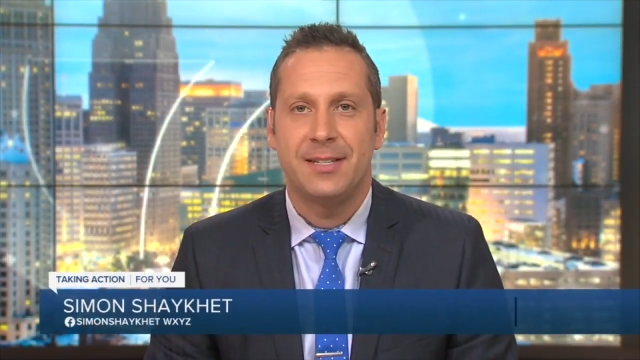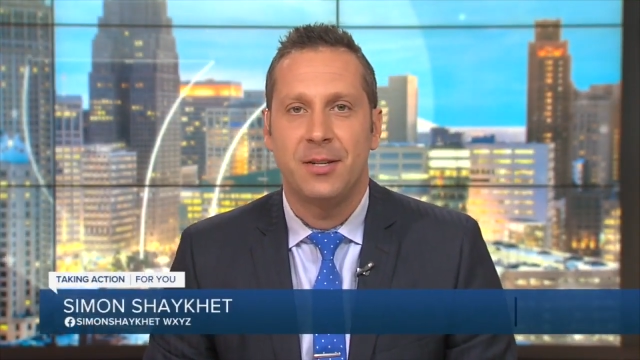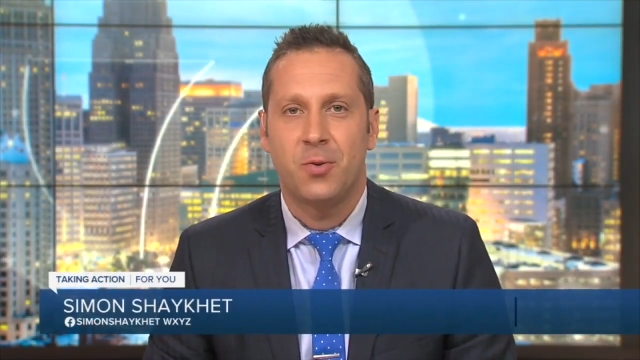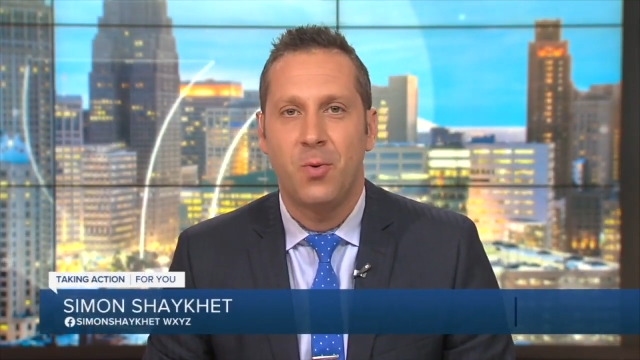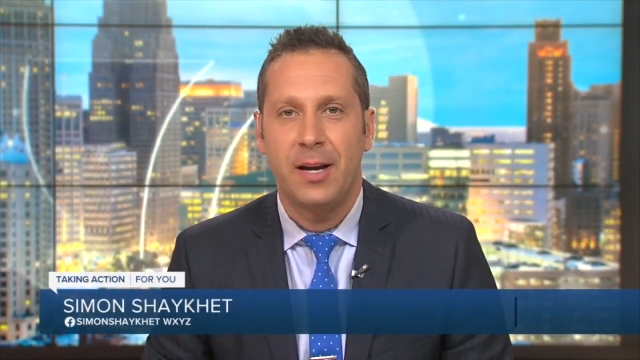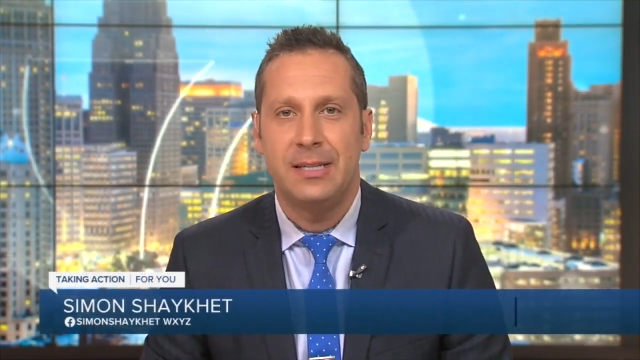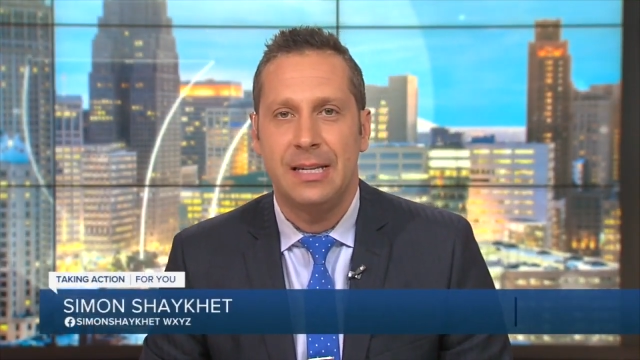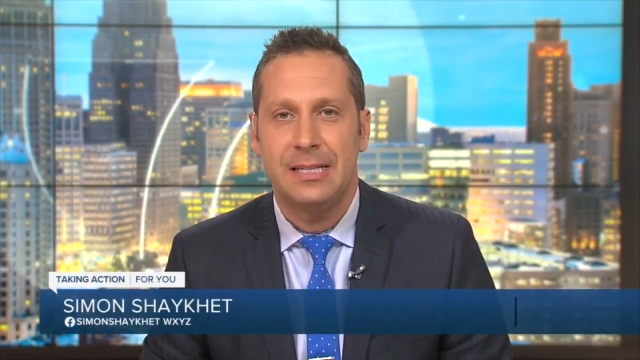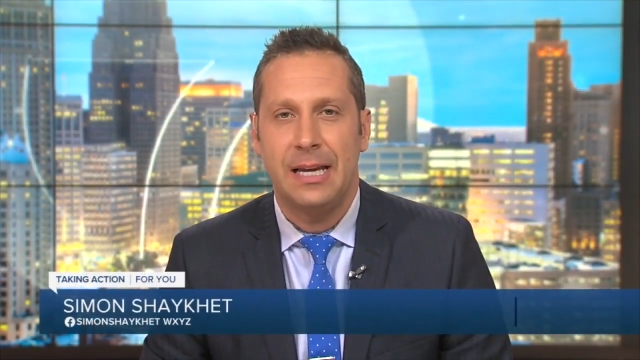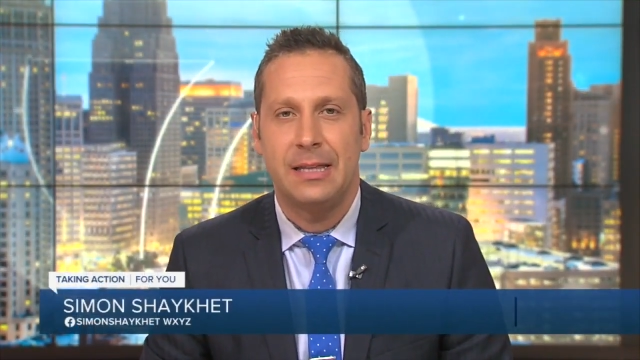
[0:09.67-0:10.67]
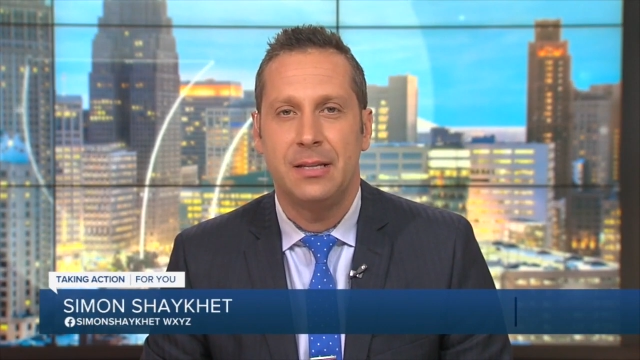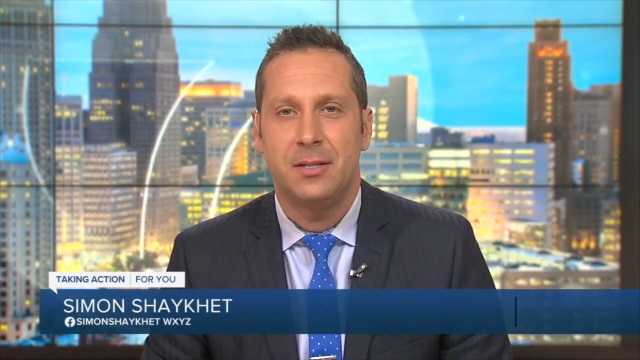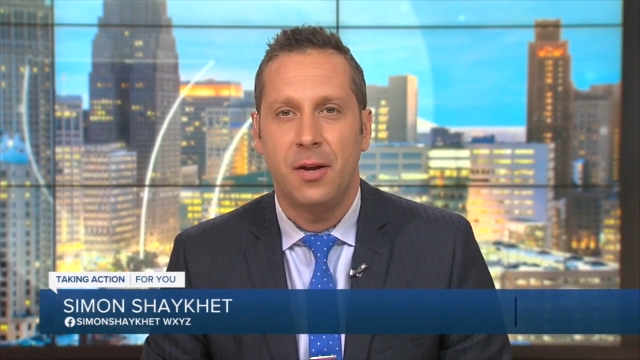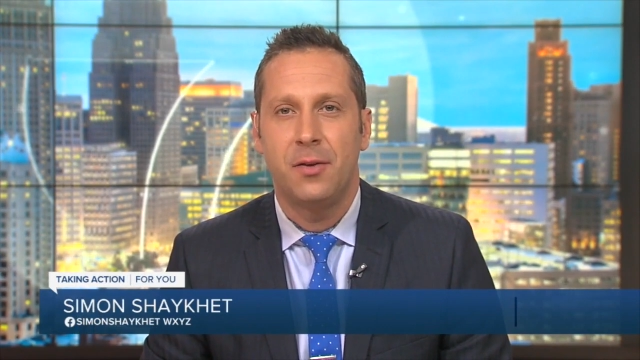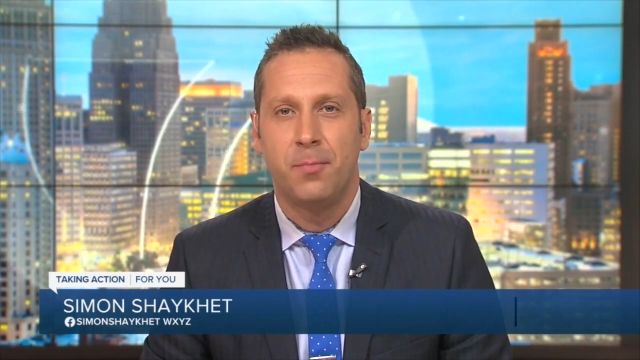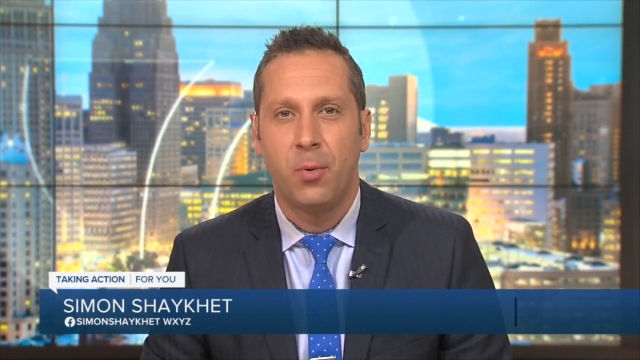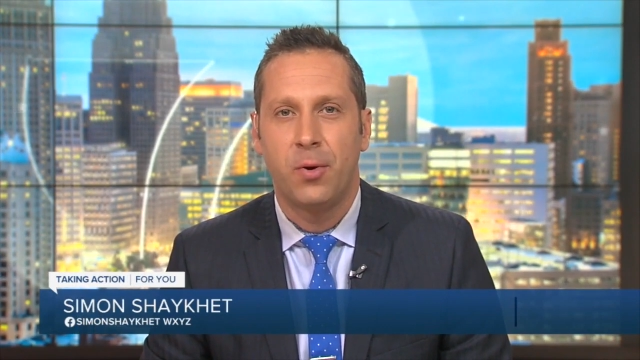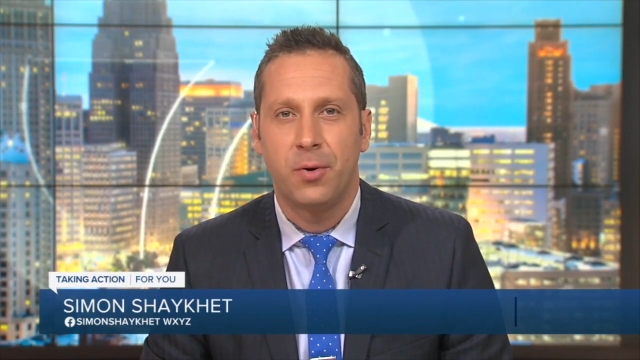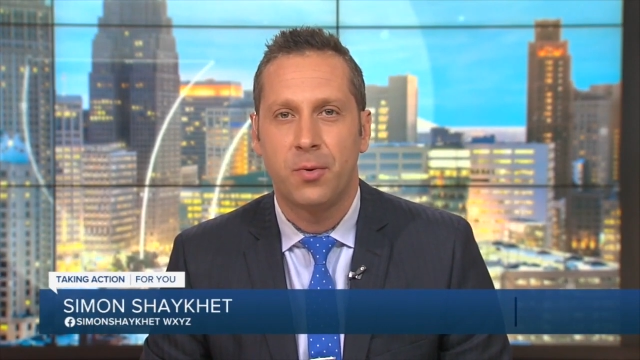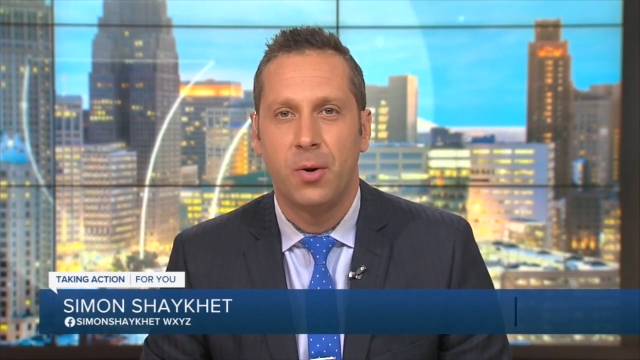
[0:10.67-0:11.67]
the crisis at the southern
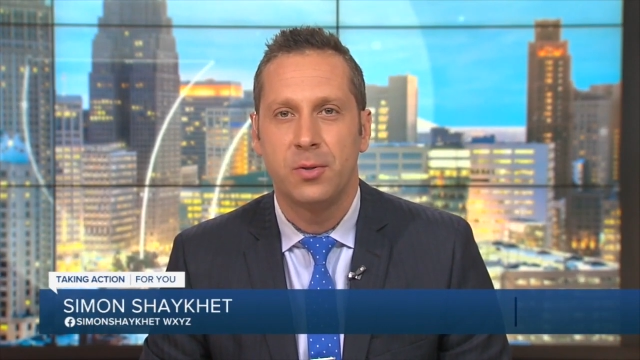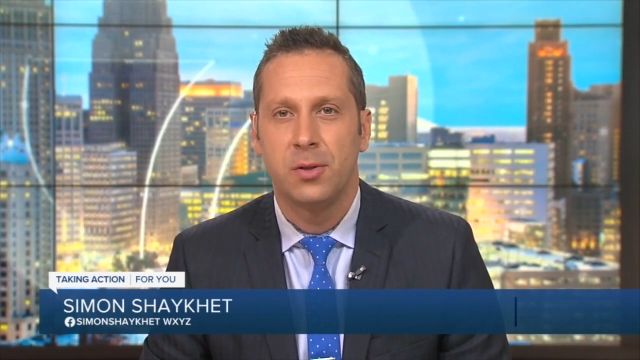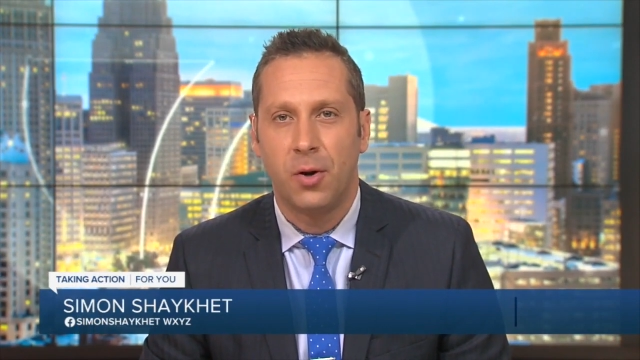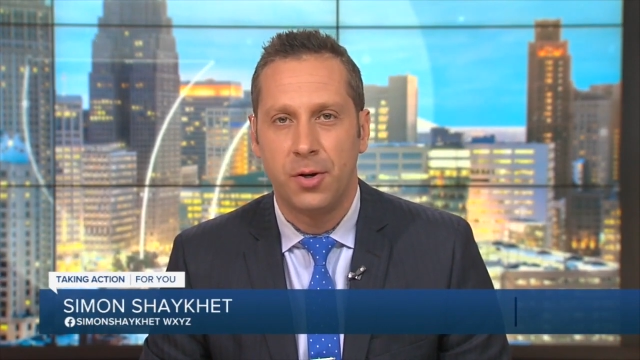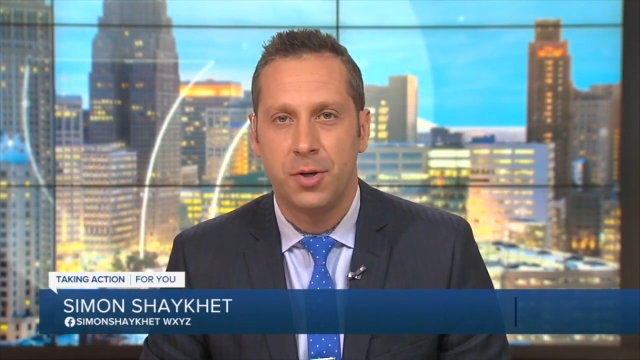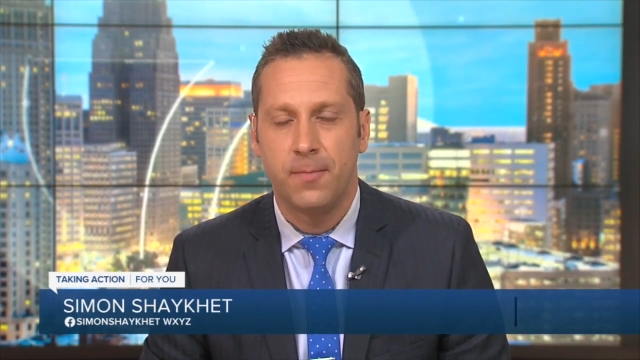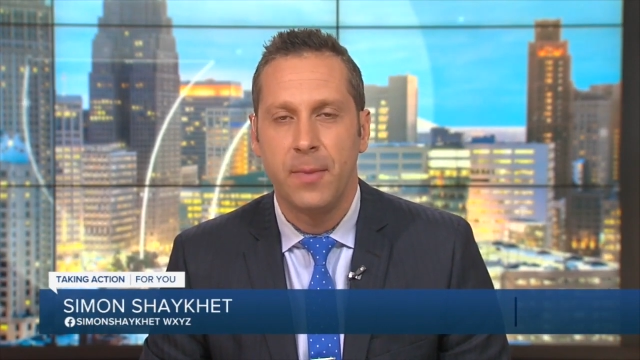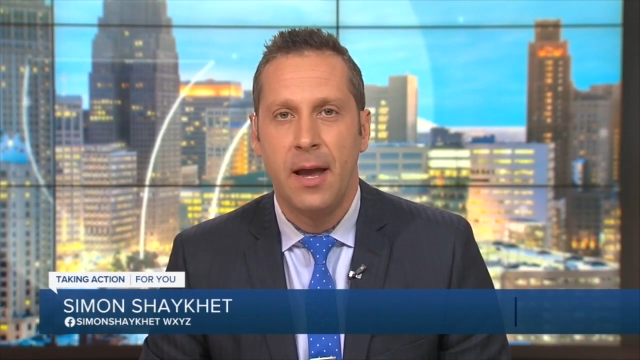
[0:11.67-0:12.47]
border grows larger.